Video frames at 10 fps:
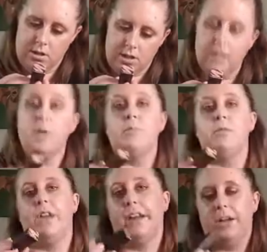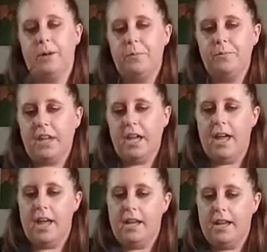lip liner,
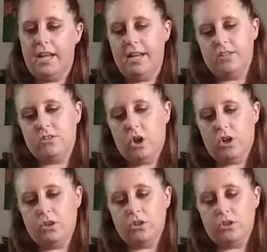and it is called